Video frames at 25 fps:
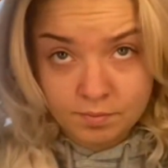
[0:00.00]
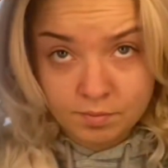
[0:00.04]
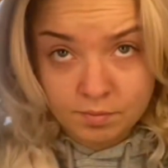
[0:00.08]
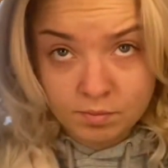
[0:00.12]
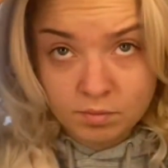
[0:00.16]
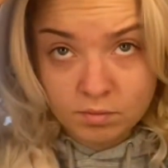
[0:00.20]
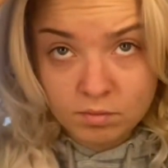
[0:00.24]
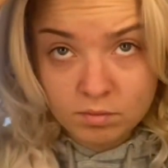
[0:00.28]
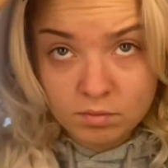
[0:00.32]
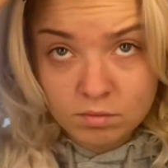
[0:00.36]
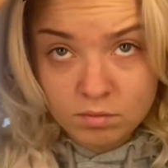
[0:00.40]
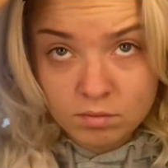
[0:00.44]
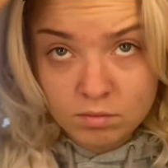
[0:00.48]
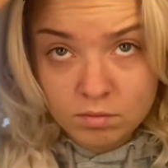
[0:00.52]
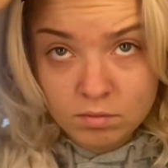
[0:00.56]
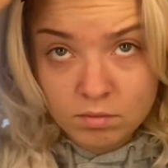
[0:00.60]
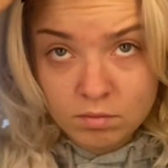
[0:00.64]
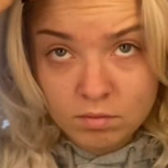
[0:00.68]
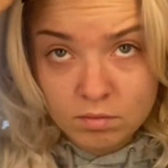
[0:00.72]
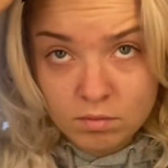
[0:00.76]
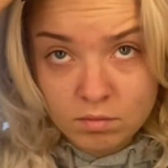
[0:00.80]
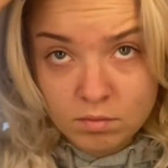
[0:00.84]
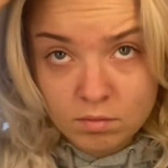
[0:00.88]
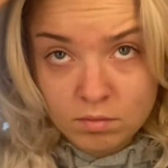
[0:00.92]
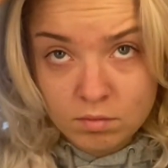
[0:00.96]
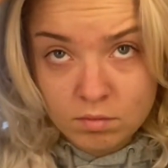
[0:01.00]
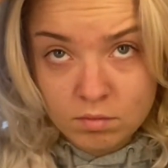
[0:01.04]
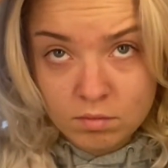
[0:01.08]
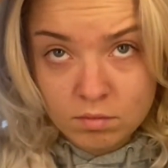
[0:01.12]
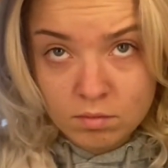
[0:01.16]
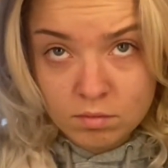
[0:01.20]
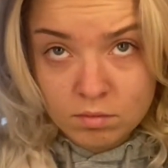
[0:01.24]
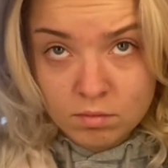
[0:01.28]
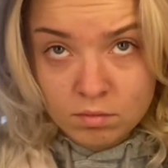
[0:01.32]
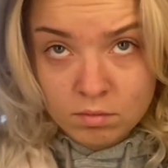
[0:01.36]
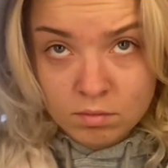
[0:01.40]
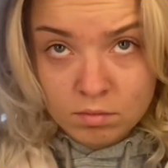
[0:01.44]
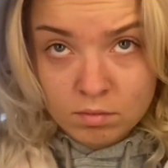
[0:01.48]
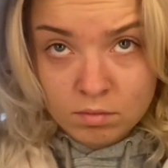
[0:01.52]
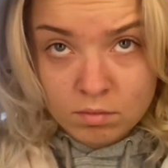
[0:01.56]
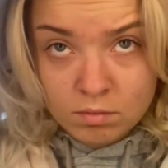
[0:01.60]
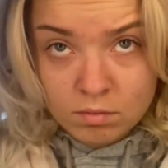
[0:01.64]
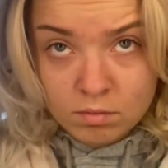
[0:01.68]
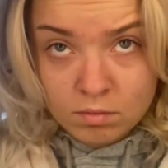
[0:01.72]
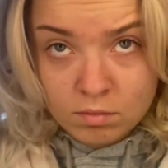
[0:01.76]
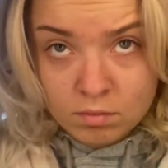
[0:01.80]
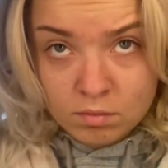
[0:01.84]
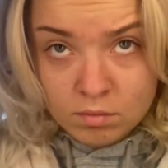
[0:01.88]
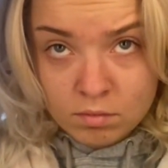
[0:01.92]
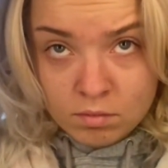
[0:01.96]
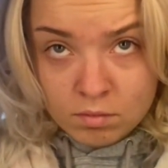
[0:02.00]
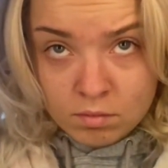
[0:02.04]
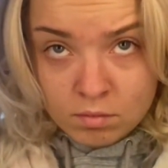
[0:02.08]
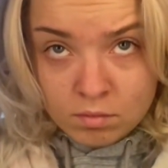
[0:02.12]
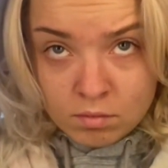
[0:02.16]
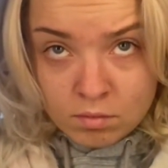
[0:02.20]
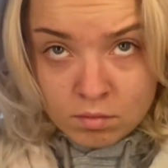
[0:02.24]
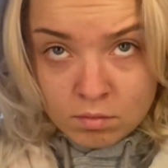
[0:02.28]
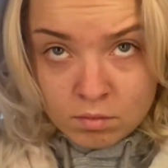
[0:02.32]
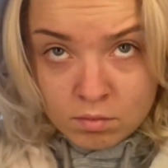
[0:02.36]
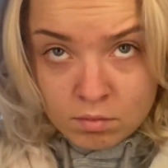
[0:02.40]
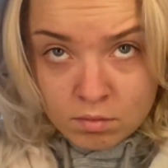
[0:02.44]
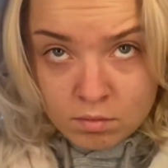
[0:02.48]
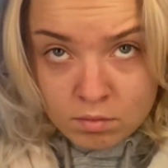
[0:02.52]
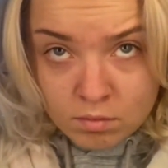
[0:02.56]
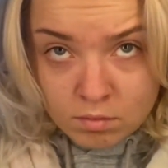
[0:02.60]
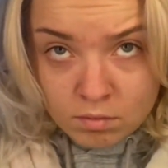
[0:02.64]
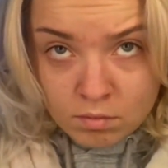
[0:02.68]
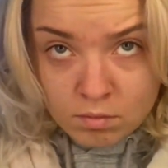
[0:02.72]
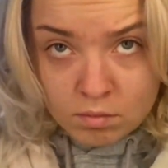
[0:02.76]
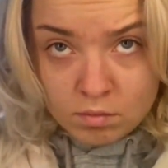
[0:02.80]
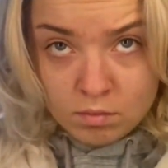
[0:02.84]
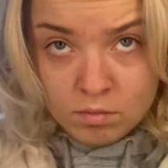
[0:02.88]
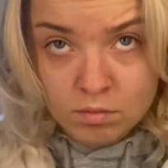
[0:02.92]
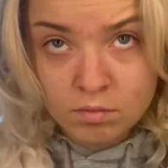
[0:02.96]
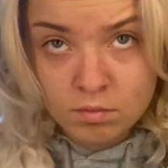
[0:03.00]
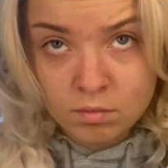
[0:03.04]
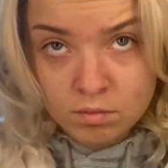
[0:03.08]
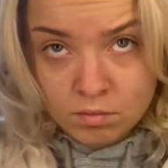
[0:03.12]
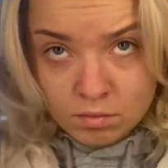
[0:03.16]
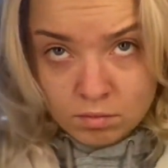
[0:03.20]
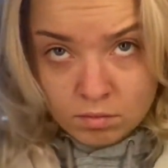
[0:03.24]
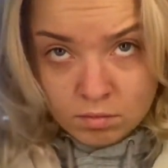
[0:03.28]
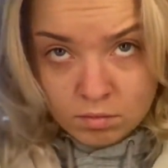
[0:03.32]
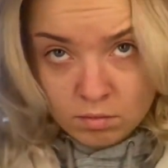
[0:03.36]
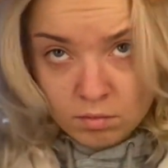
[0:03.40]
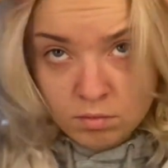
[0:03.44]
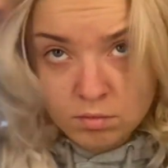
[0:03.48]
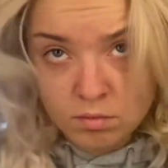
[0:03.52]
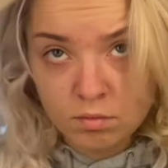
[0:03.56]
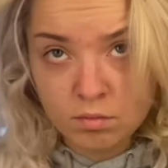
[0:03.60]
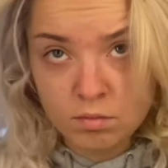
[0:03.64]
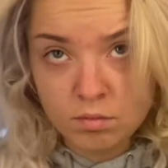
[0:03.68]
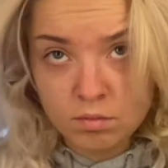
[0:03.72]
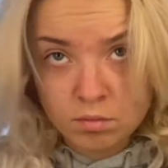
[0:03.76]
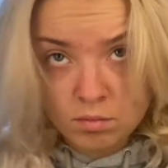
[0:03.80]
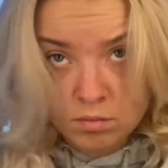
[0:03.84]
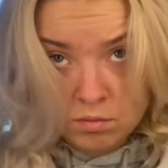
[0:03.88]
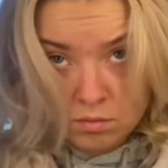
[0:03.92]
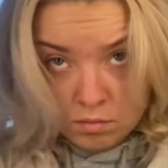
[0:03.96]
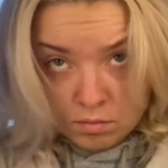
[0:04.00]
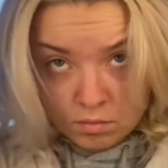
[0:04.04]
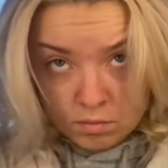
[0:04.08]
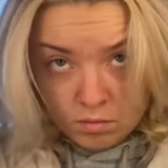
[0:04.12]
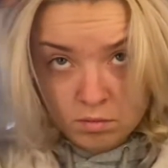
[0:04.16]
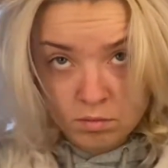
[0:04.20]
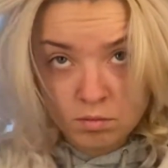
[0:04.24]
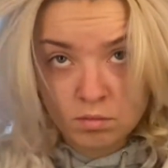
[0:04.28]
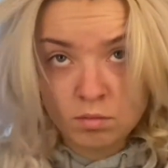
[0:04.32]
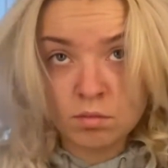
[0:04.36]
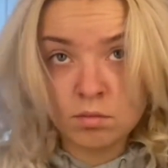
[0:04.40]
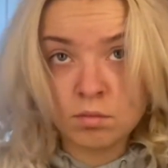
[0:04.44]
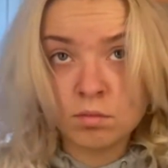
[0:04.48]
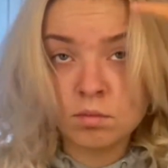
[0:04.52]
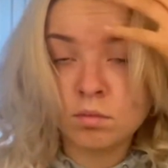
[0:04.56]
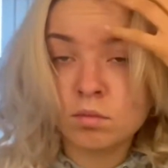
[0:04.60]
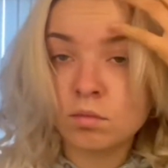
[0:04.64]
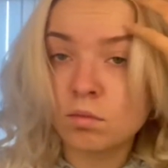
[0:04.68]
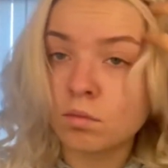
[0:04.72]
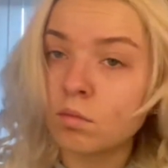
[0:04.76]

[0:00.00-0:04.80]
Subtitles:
Nobody speaks.